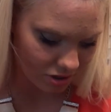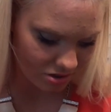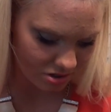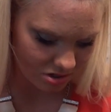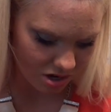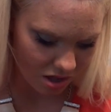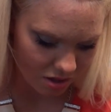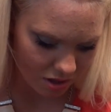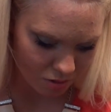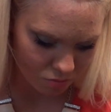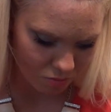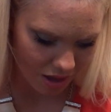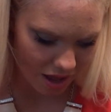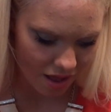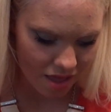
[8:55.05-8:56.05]
it's not like
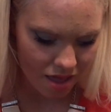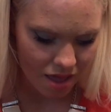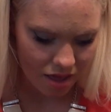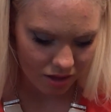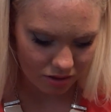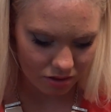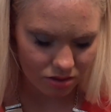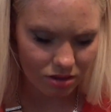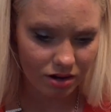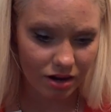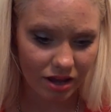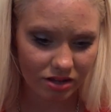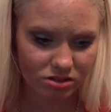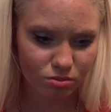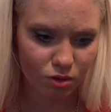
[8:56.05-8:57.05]
matte. And then the
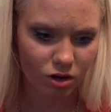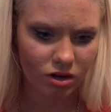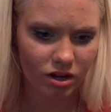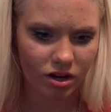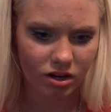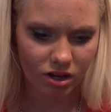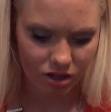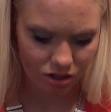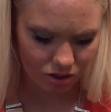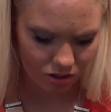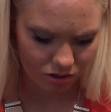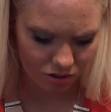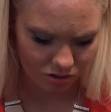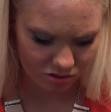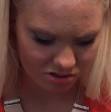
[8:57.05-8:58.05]
next product
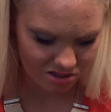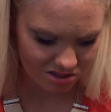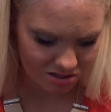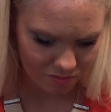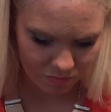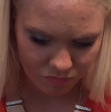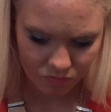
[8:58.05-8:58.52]
is,